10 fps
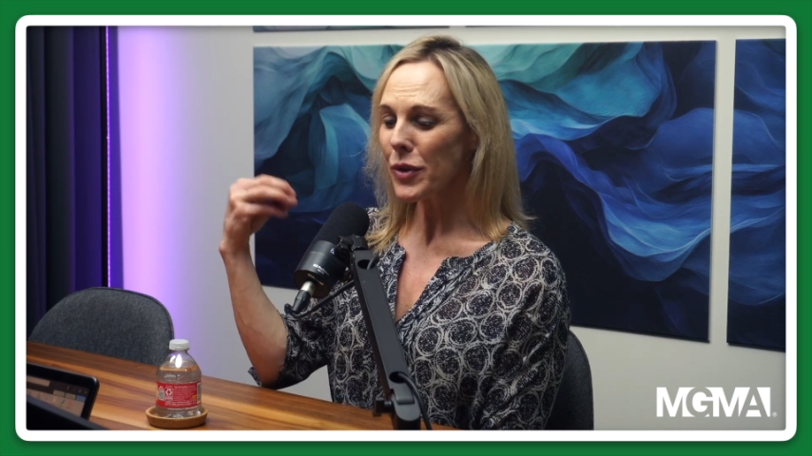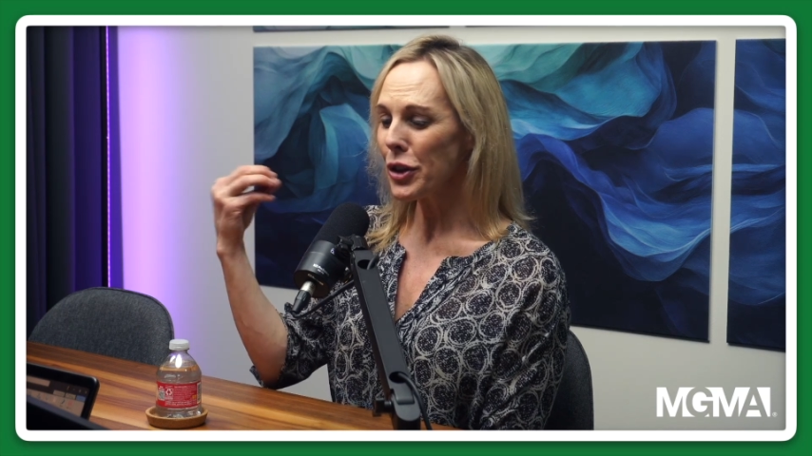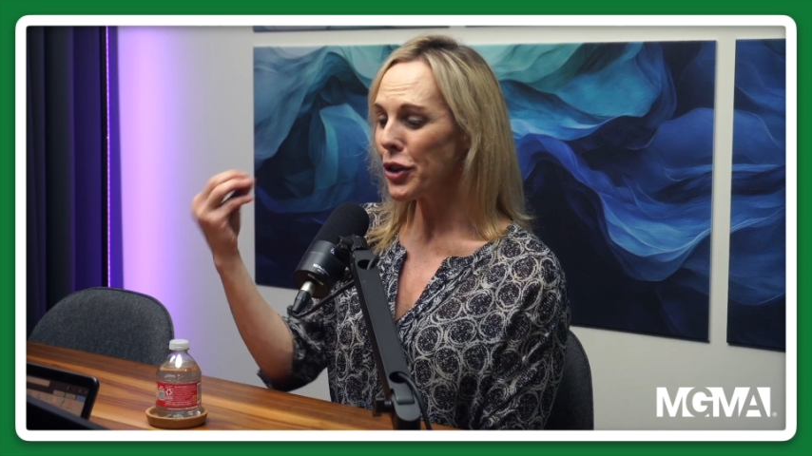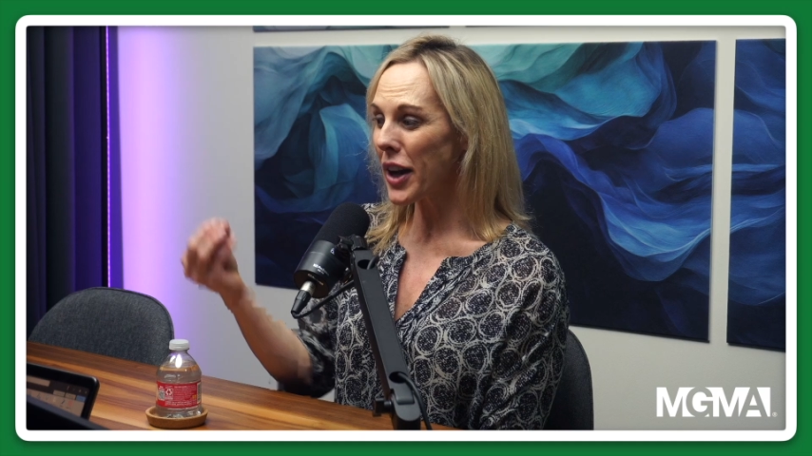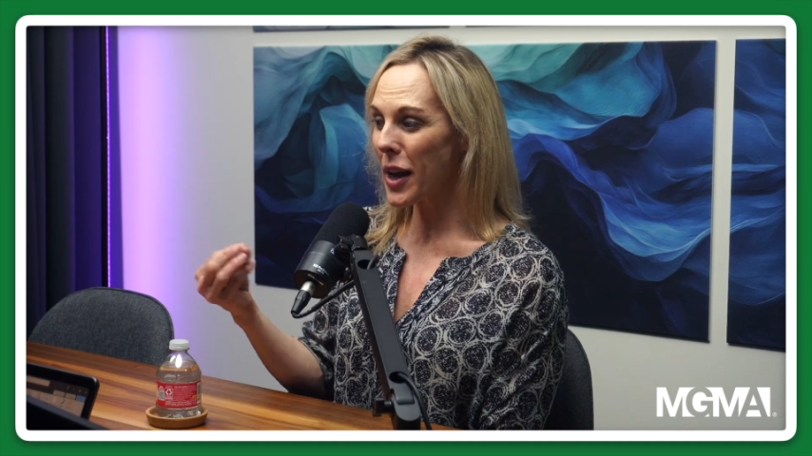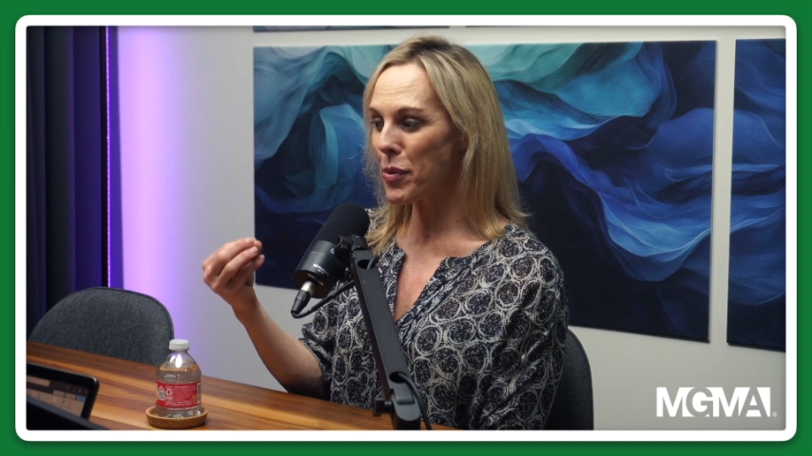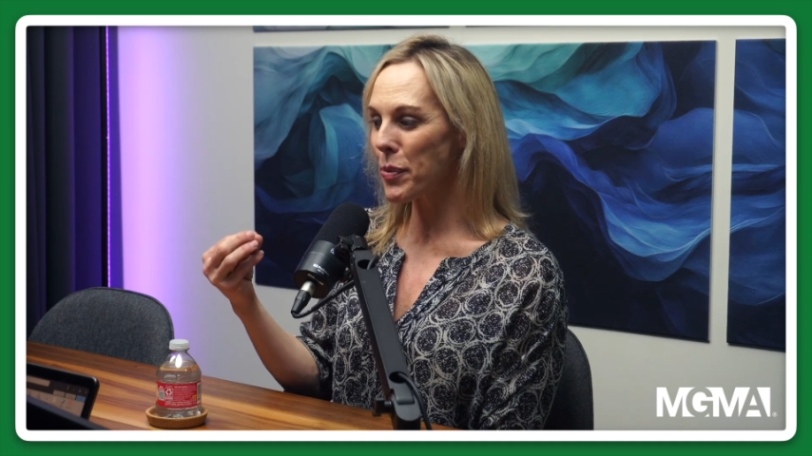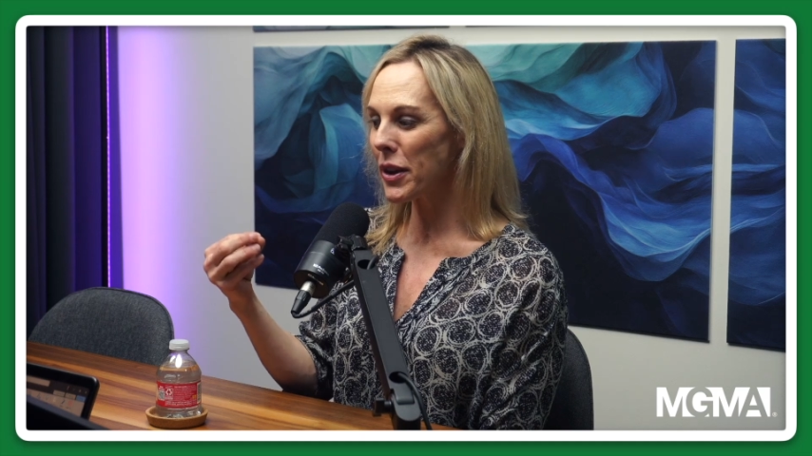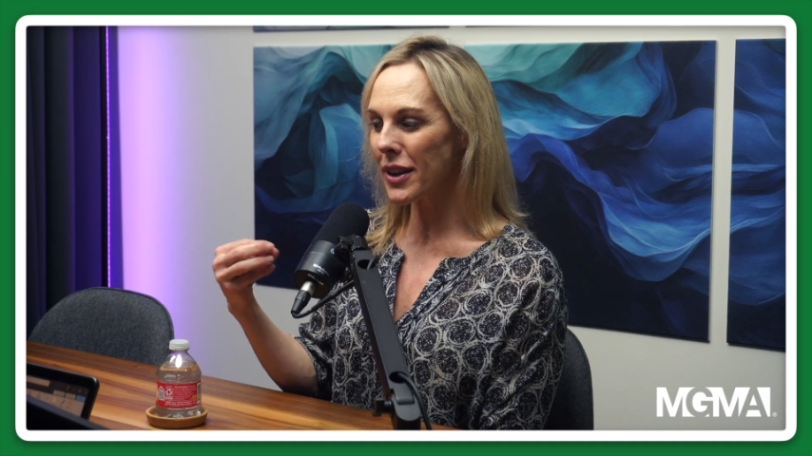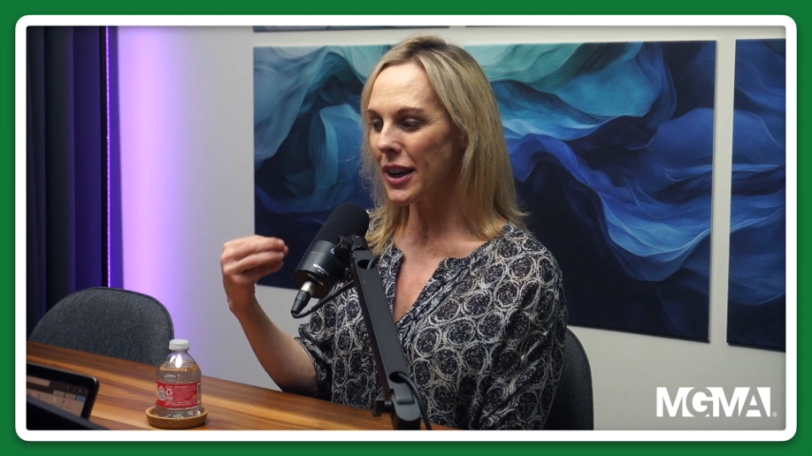your
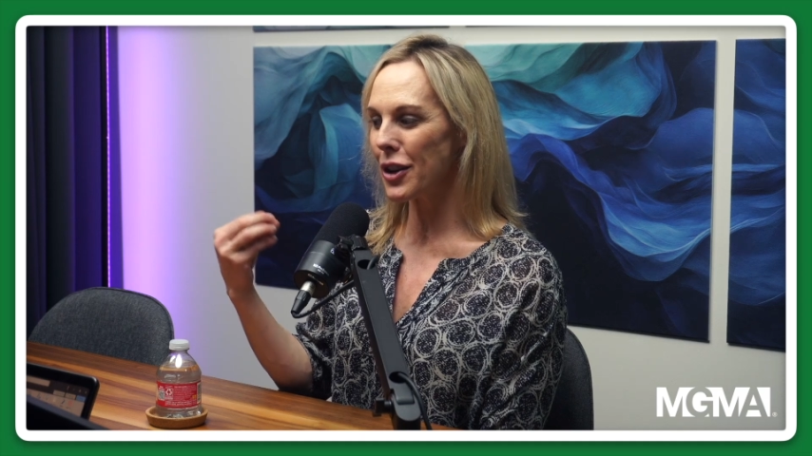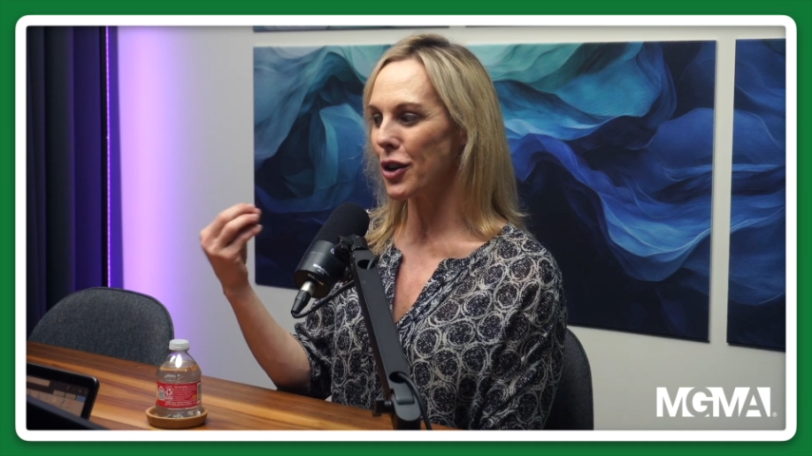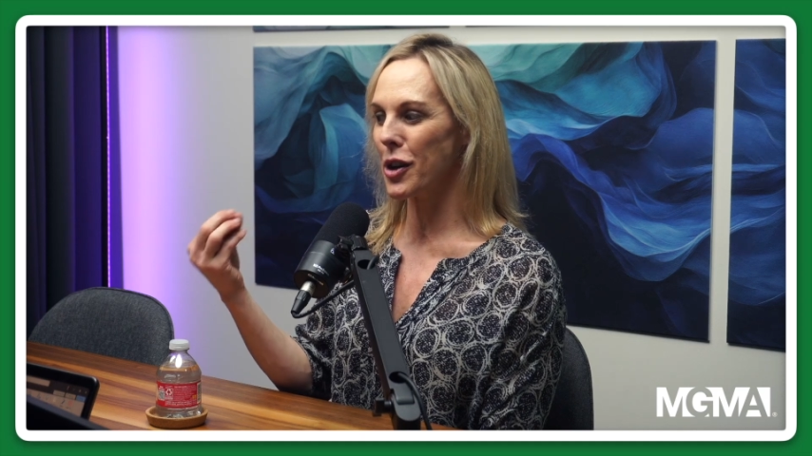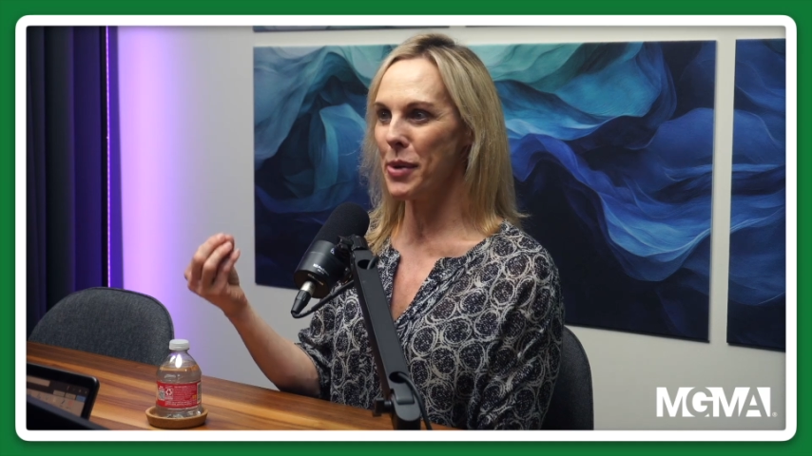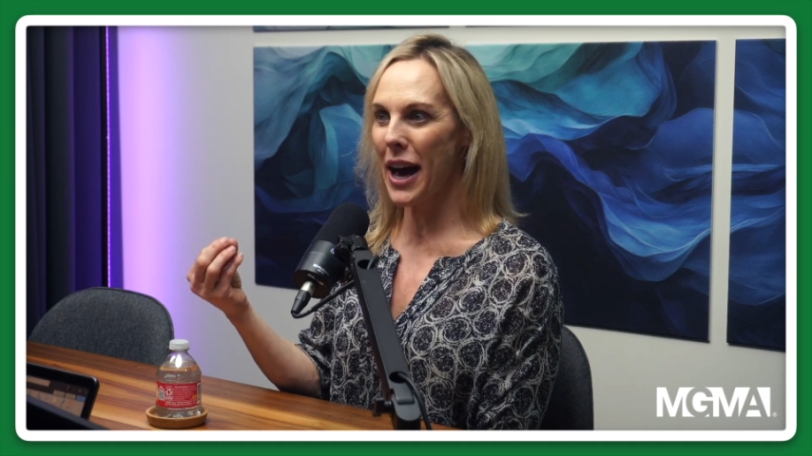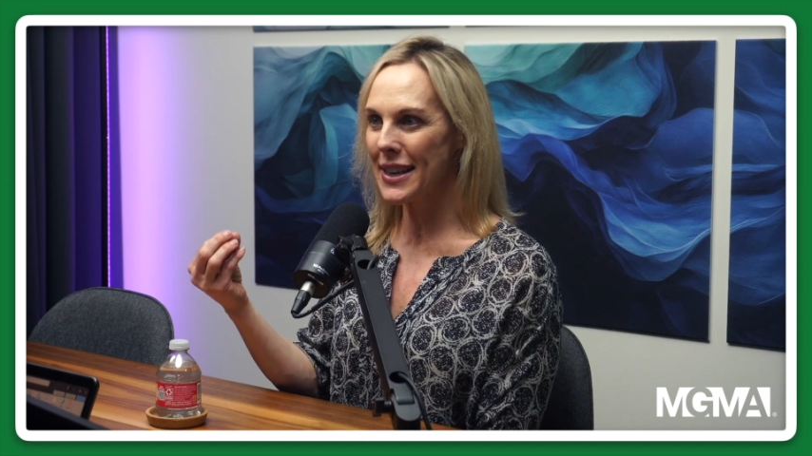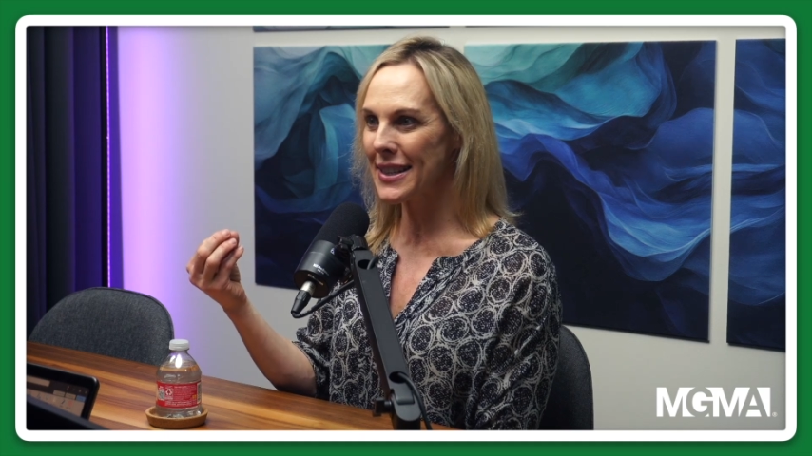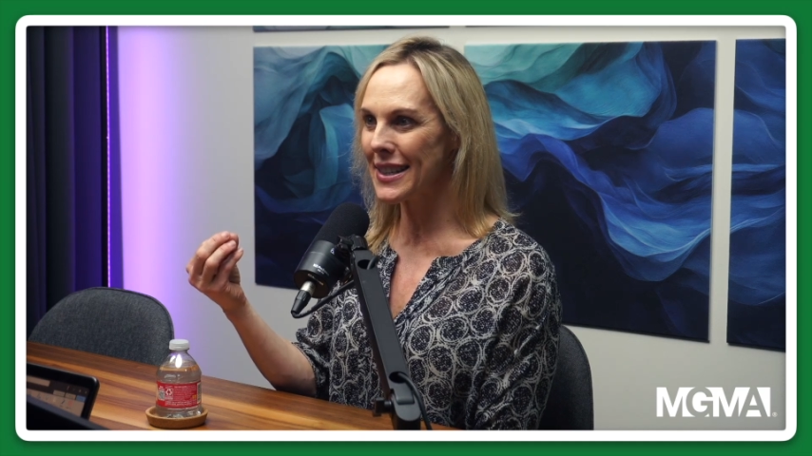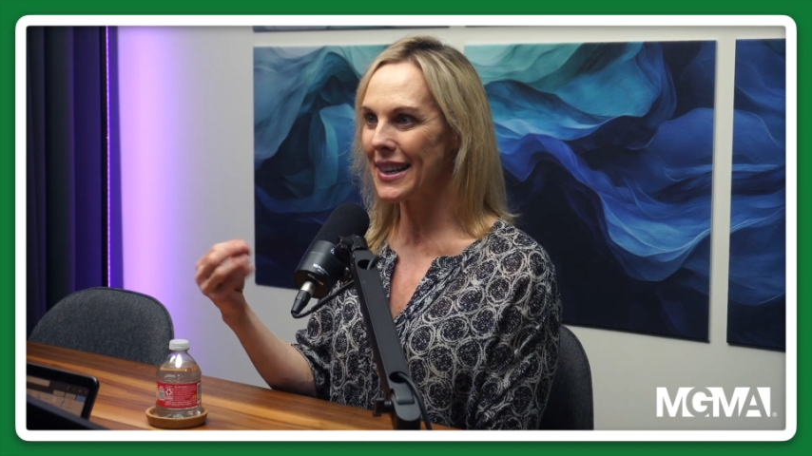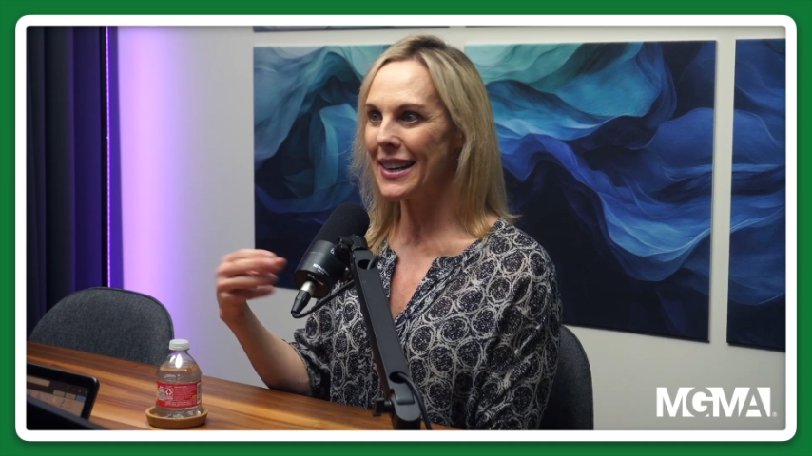capability, your
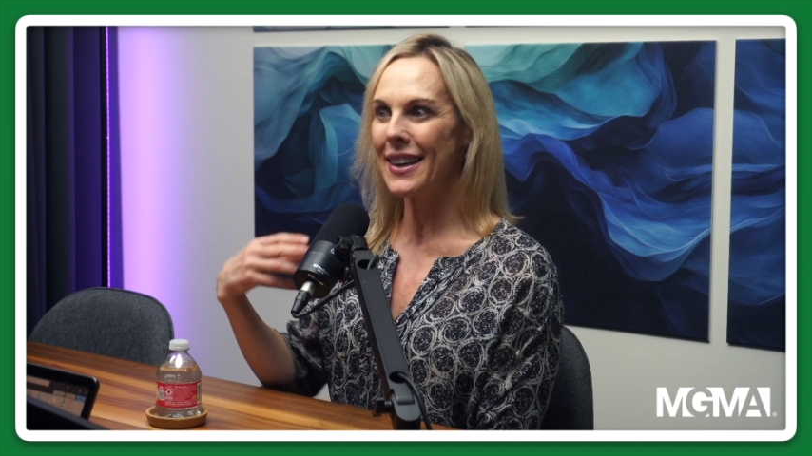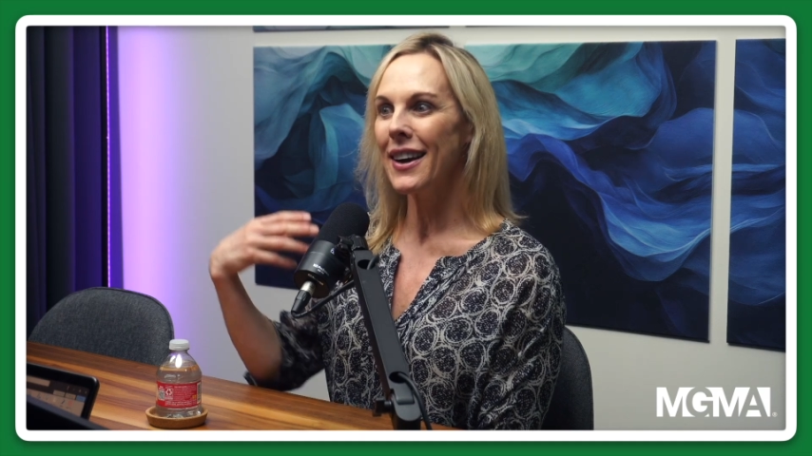capacity.